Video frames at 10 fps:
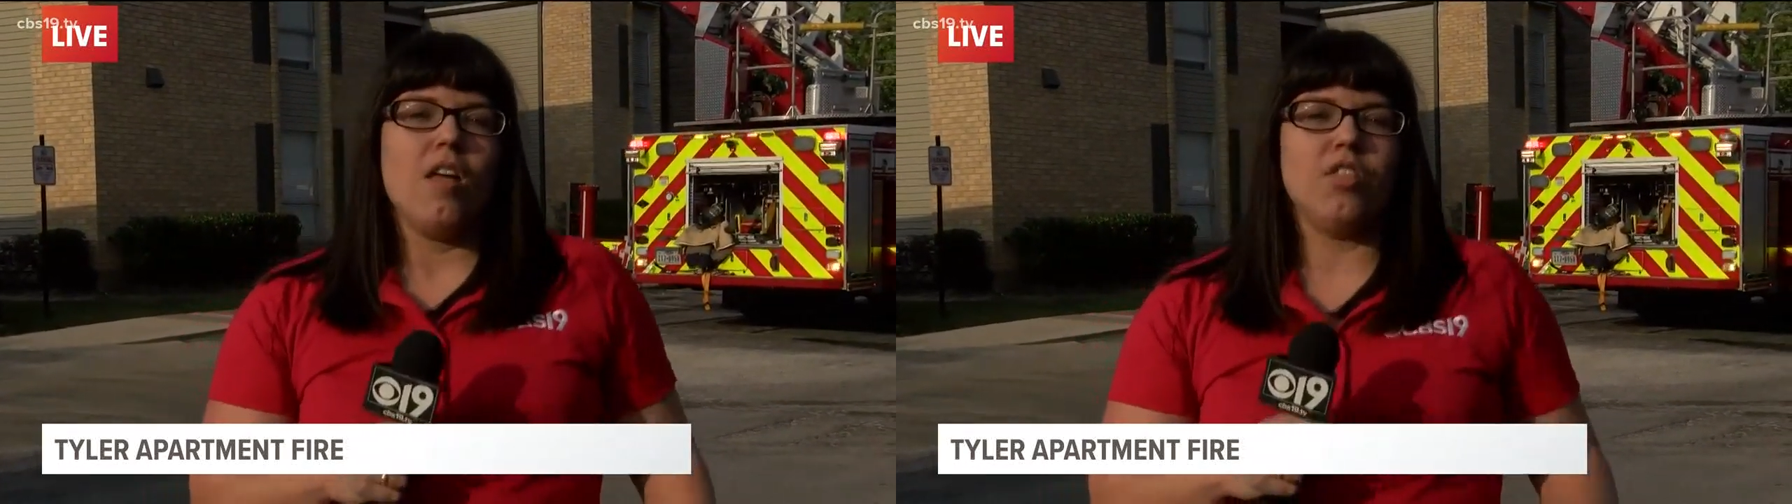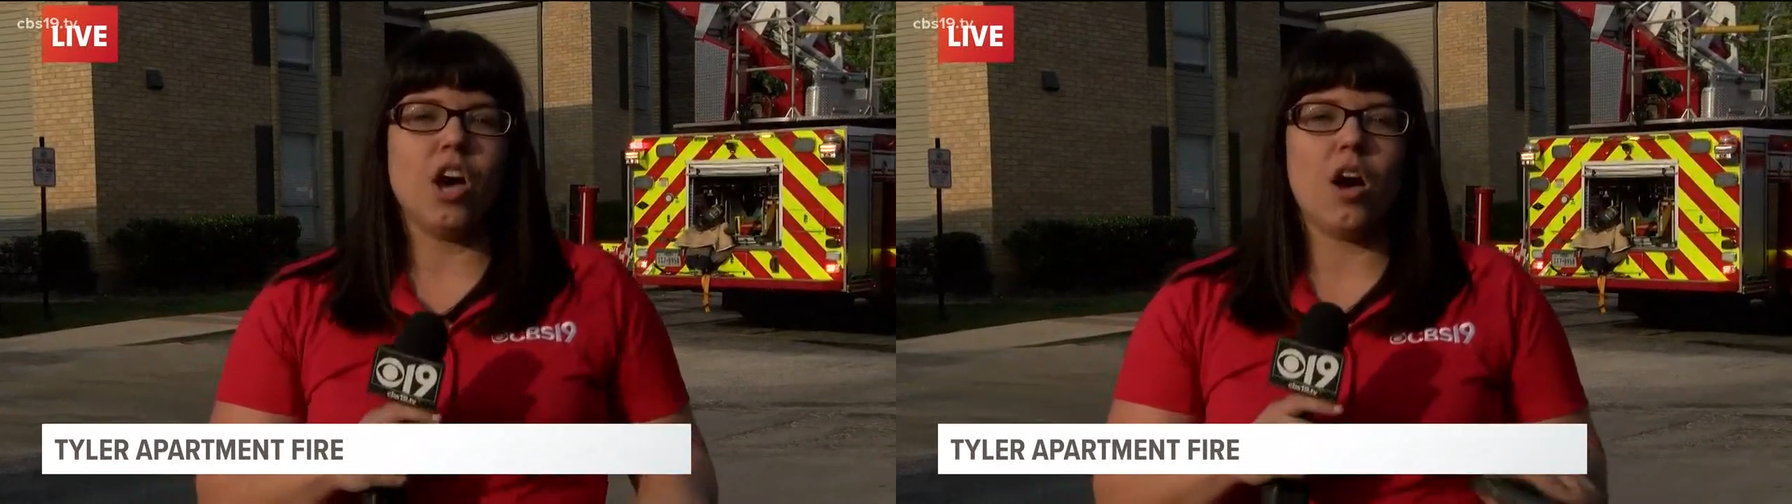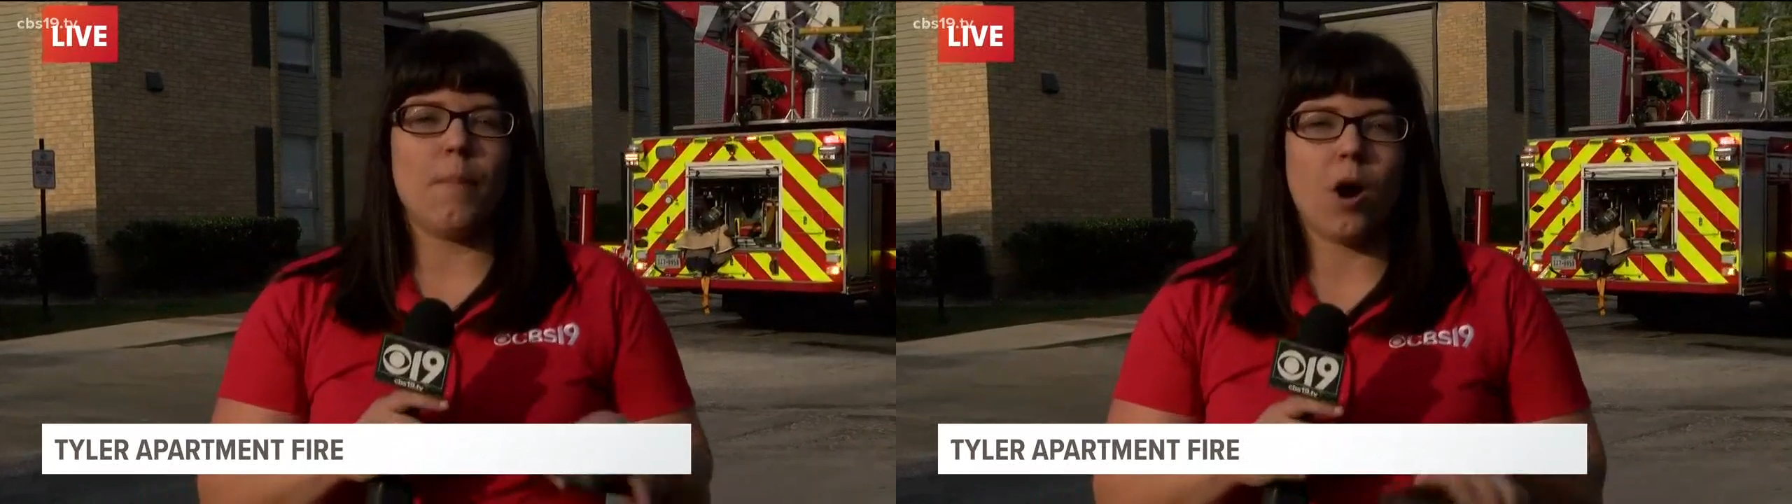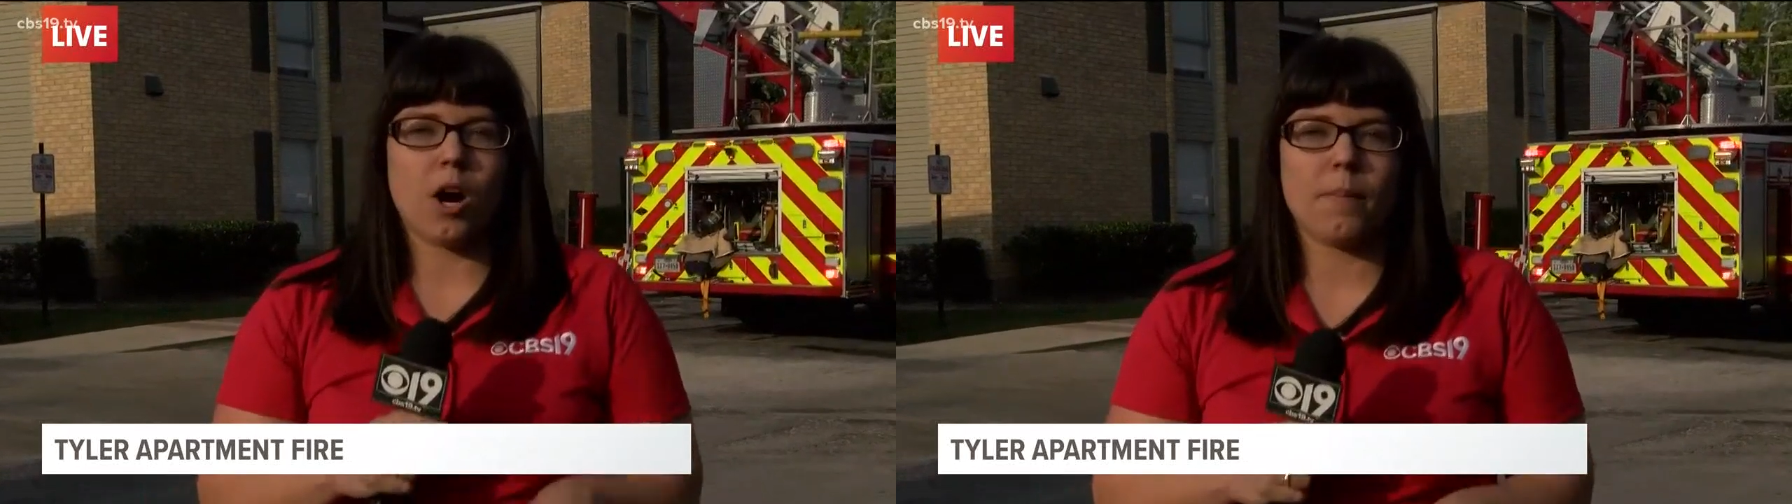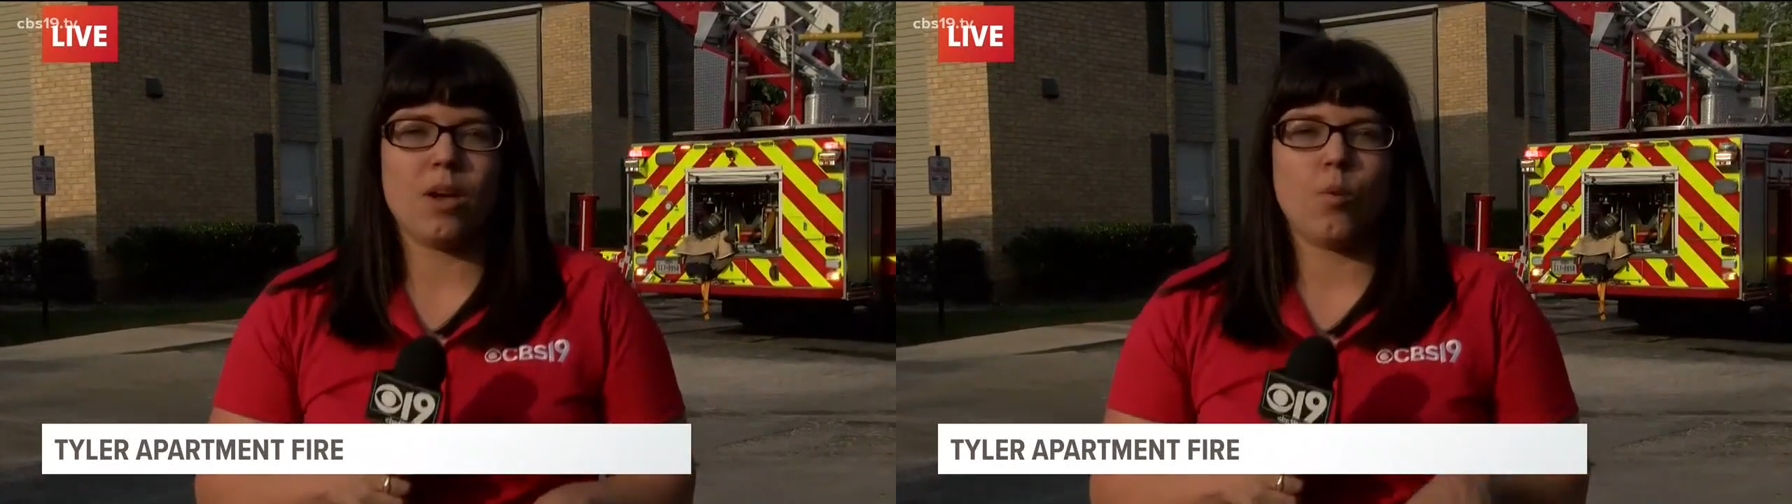the
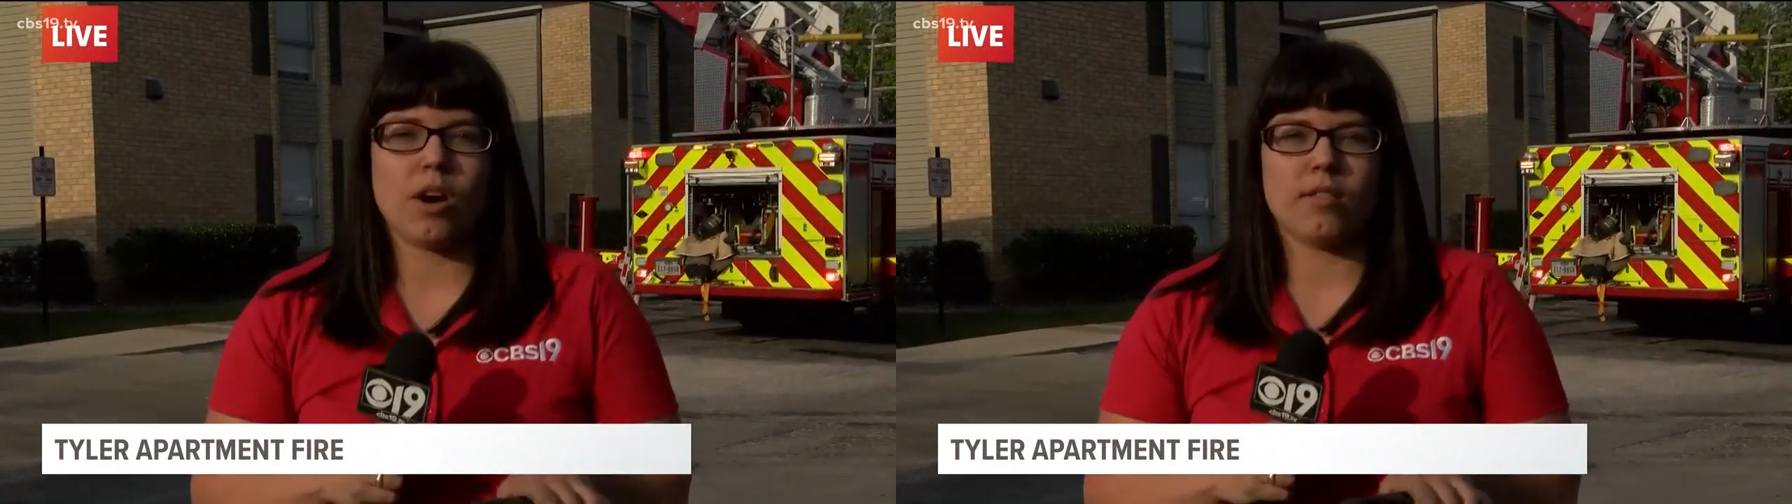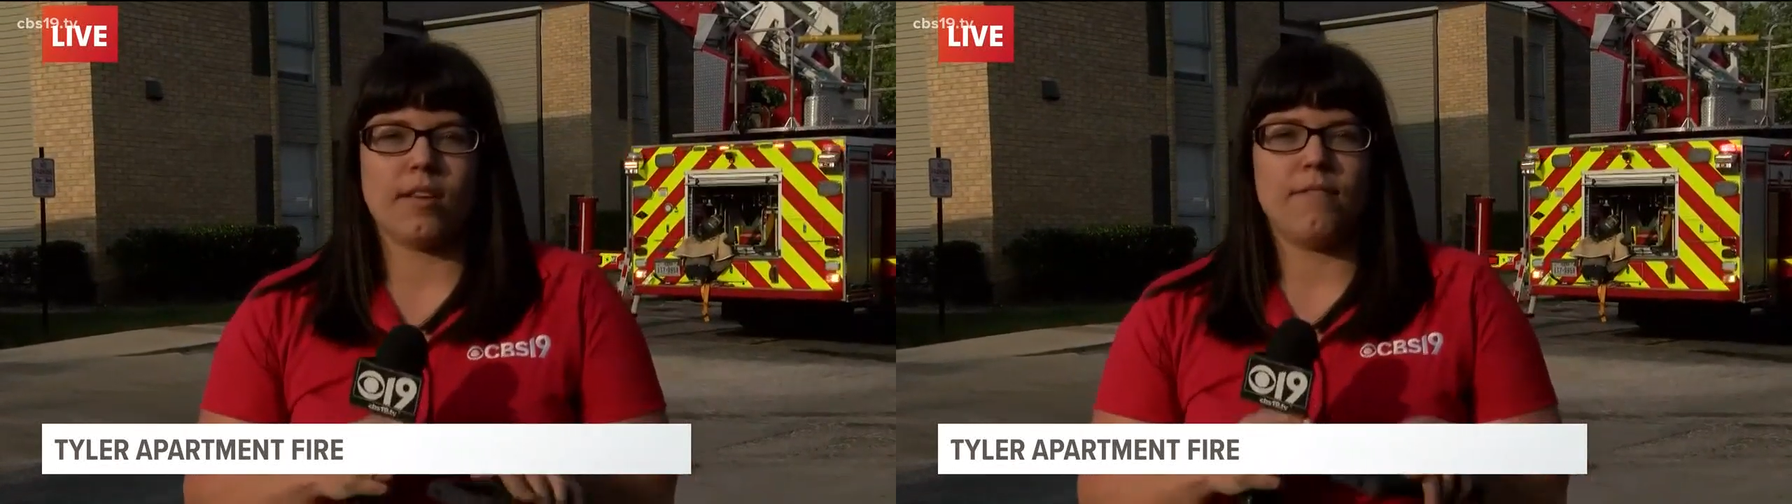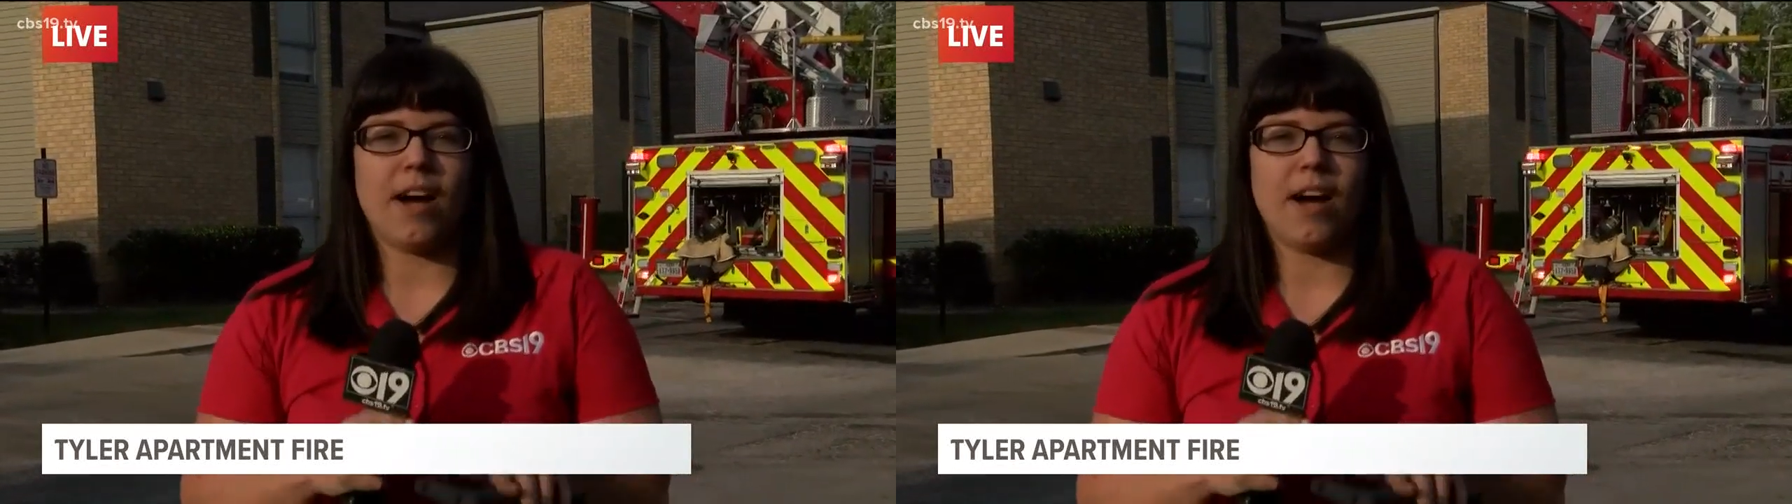apartment where the